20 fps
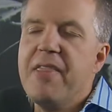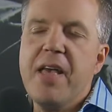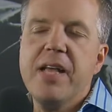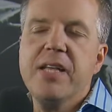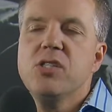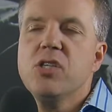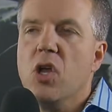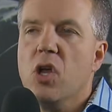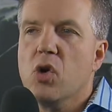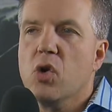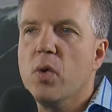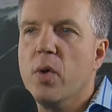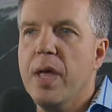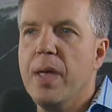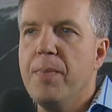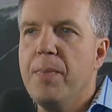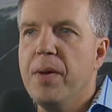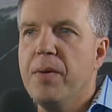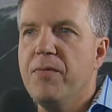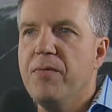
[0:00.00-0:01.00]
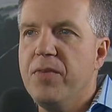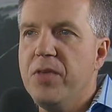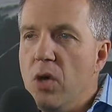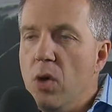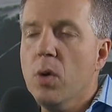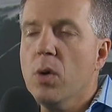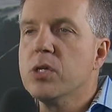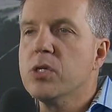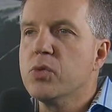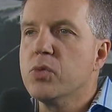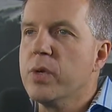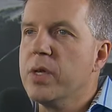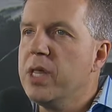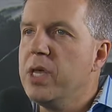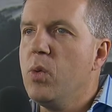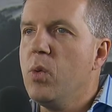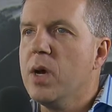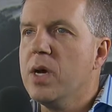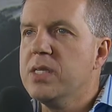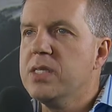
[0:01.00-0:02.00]
Now, that's all great, but viewers
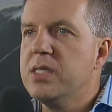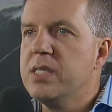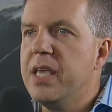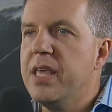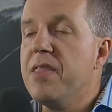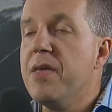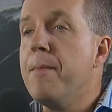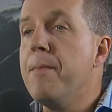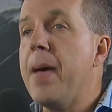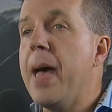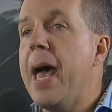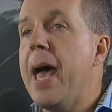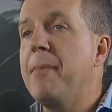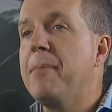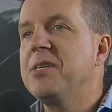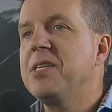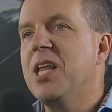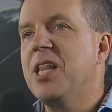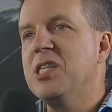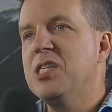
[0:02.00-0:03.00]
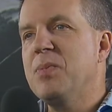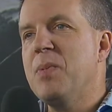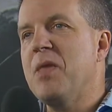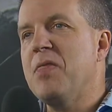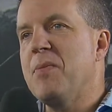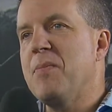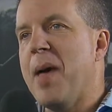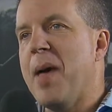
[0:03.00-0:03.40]
really want to see the map. Tell us